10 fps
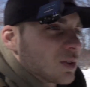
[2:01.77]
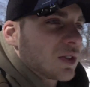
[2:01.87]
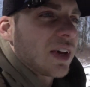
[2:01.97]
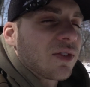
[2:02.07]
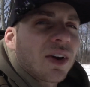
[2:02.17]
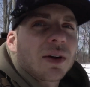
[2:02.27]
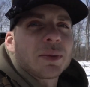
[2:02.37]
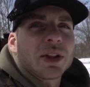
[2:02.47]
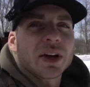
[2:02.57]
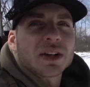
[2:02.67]
safe, kind of
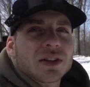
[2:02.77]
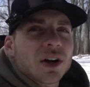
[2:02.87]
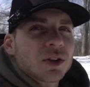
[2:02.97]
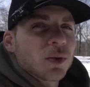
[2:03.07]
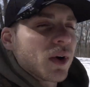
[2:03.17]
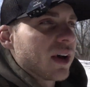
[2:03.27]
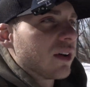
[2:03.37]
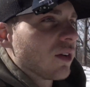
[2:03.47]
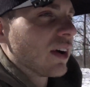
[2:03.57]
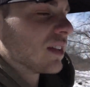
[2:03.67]
be like tucked away
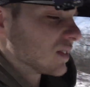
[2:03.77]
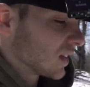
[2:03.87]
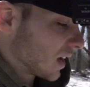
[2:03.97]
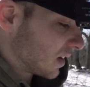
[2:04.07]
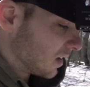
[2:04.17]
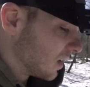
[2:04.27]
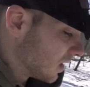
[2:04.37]
right inside,